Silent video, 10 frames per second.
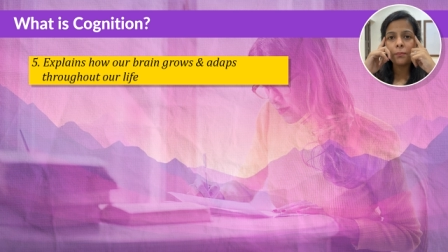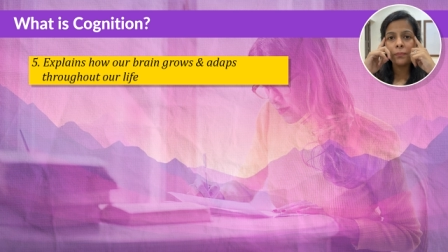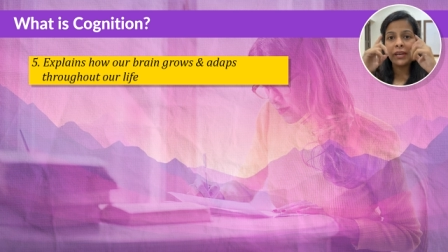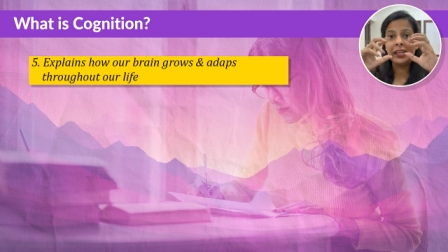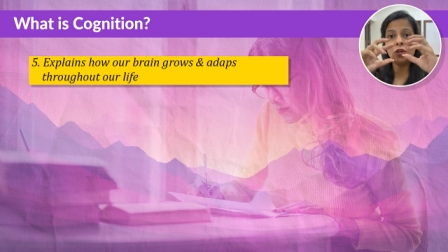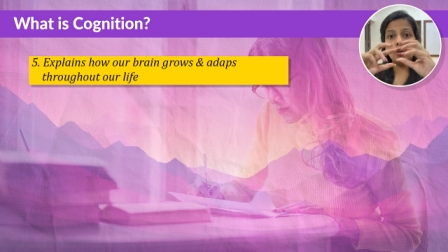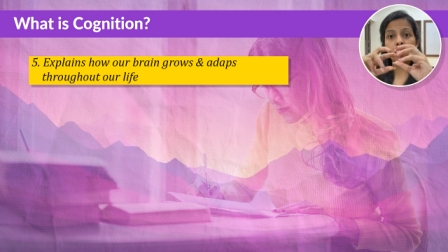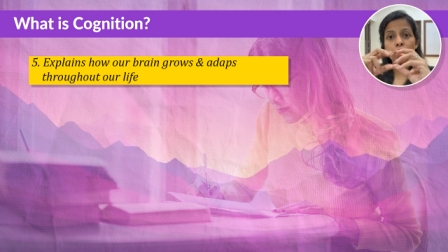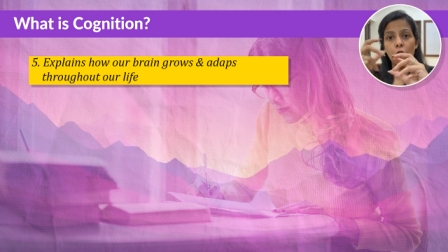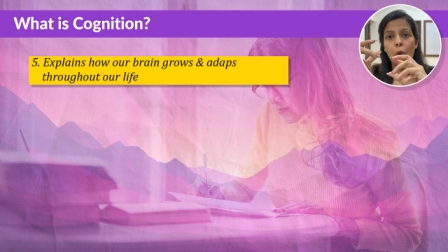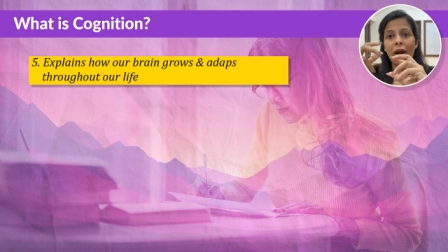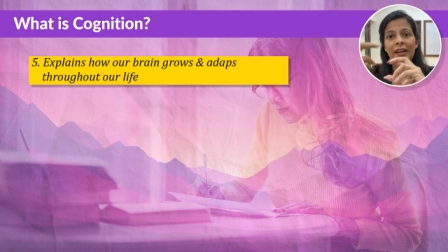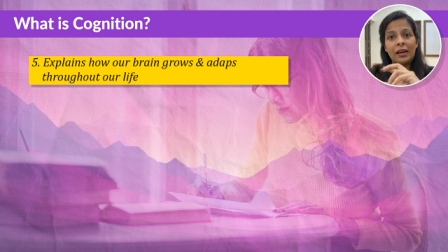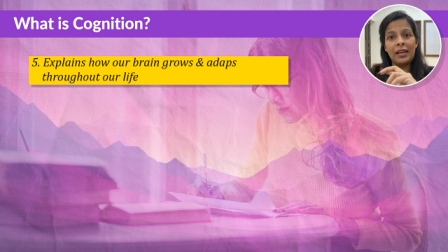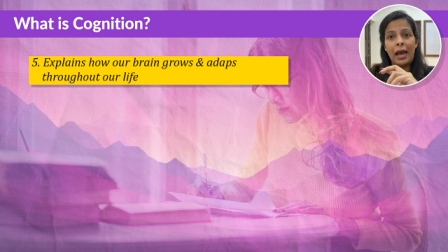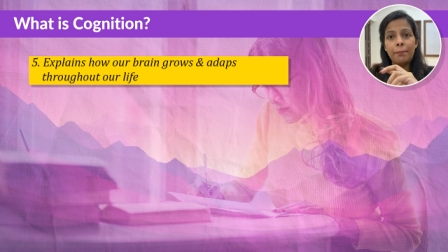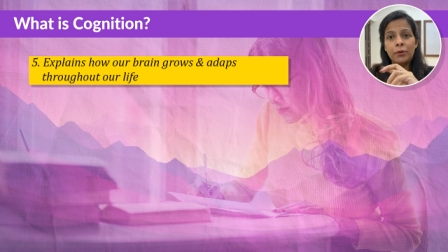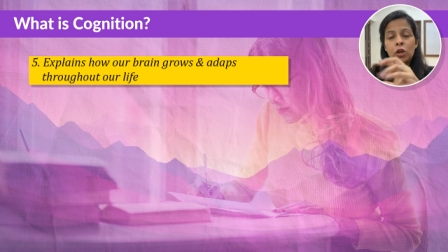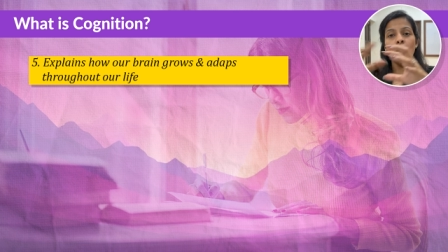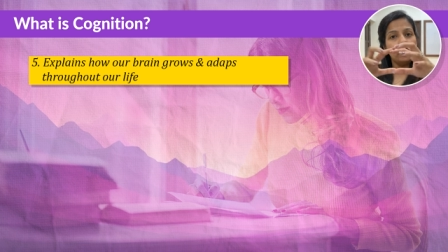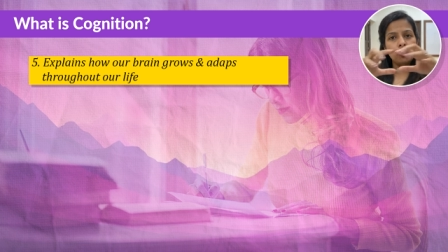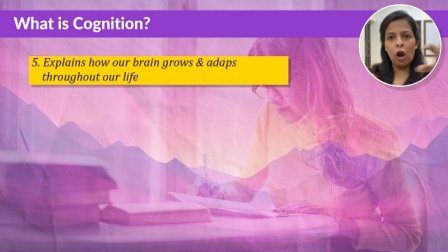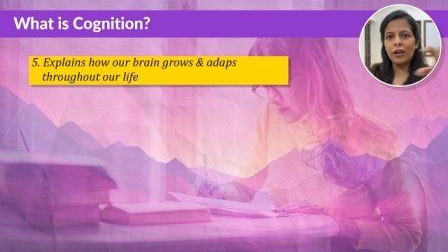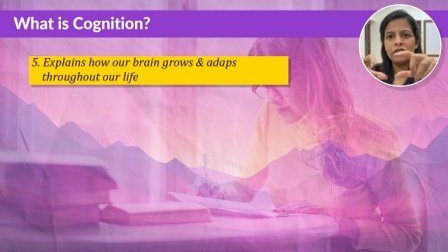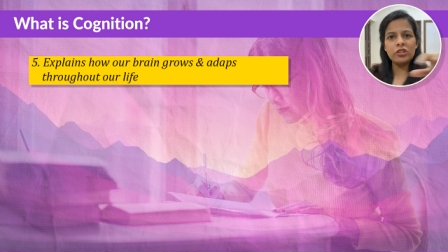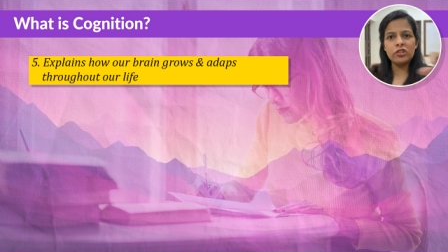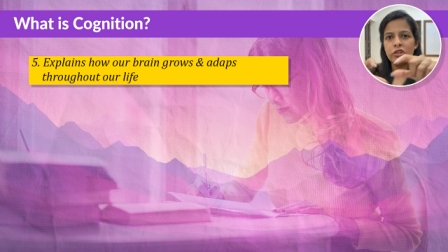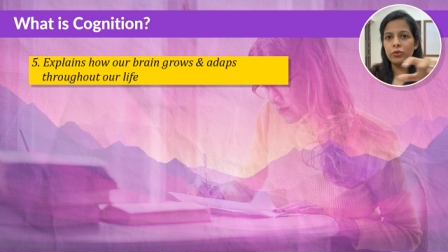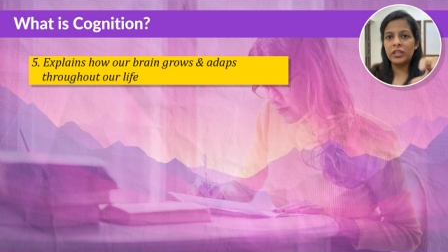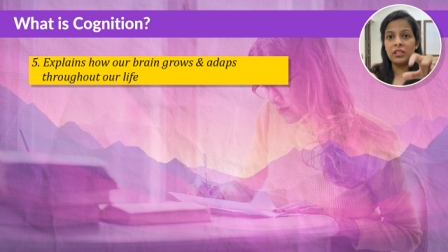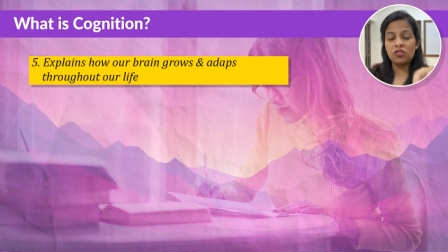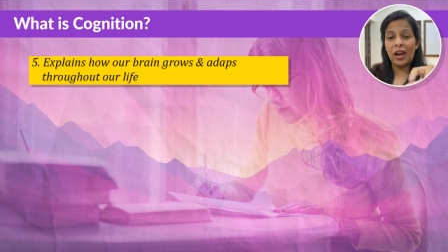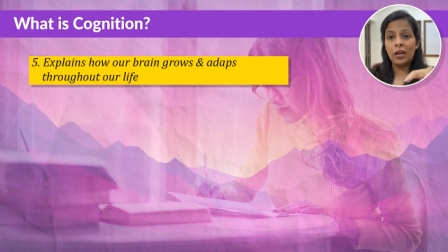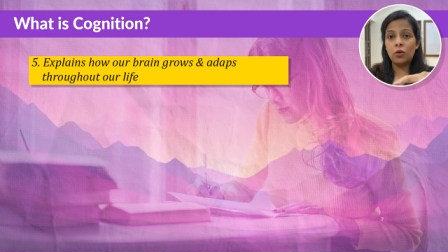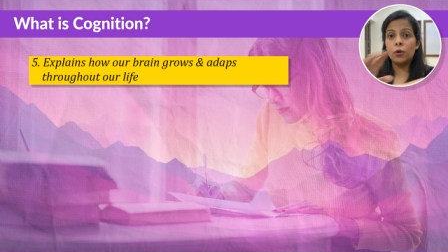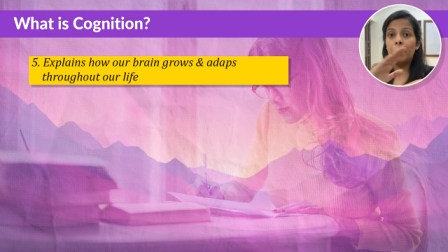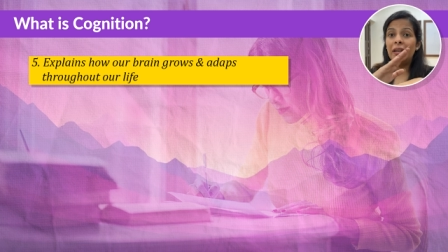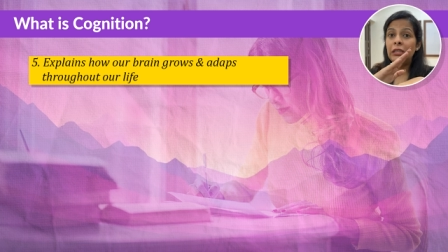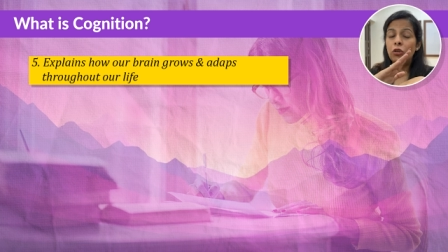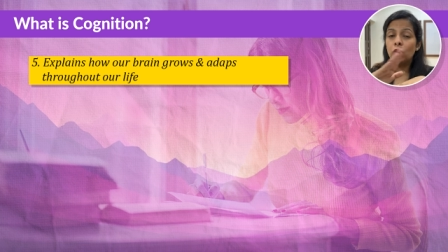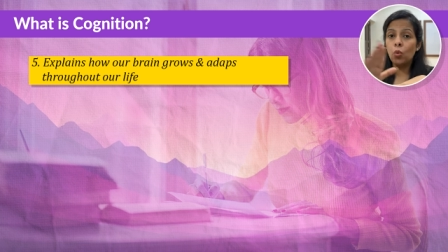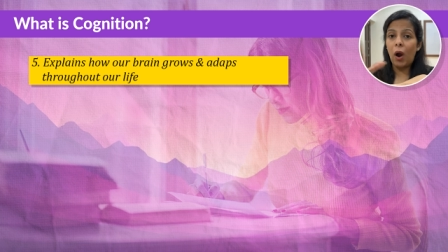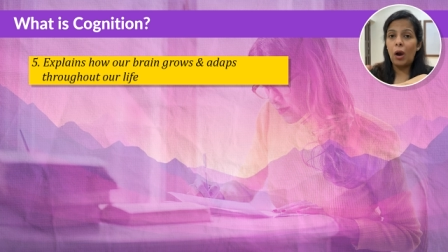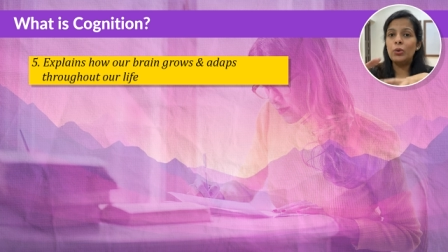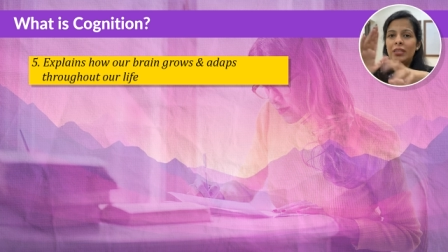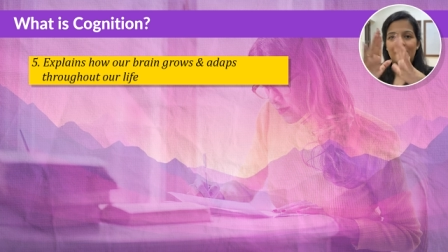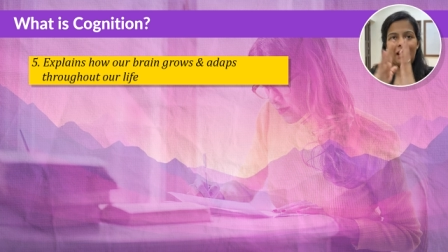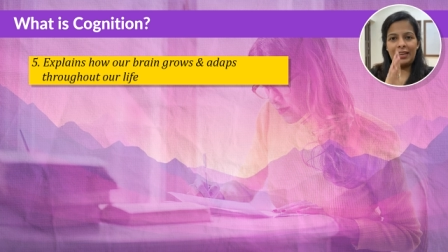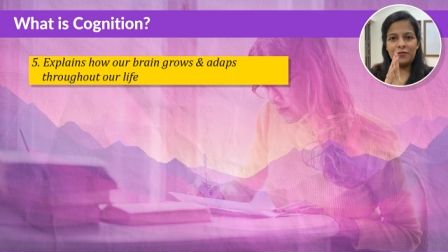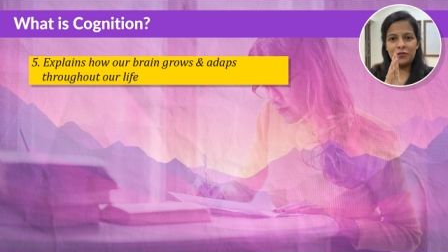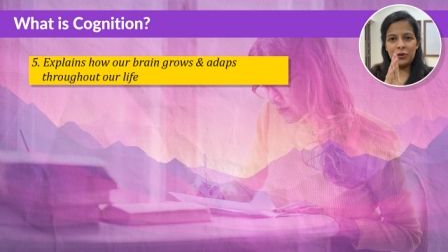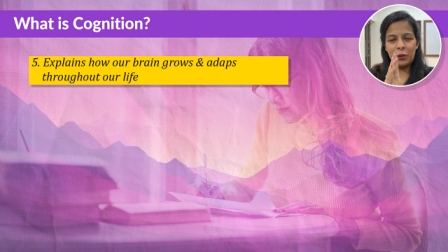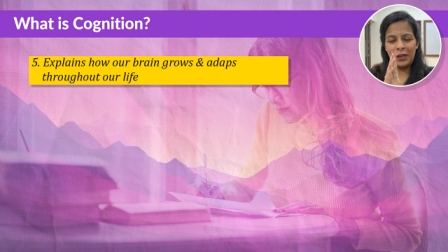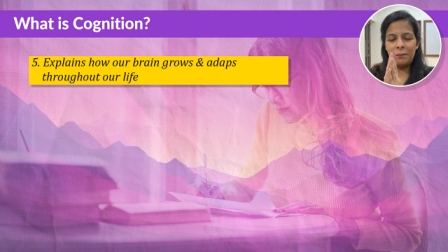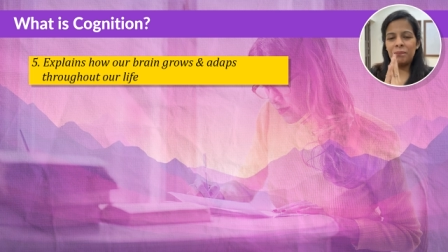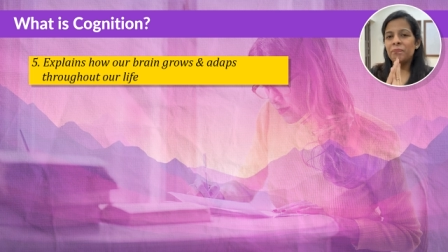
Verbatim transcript: brain grow and adapt not just during the childhood but throughout the life okay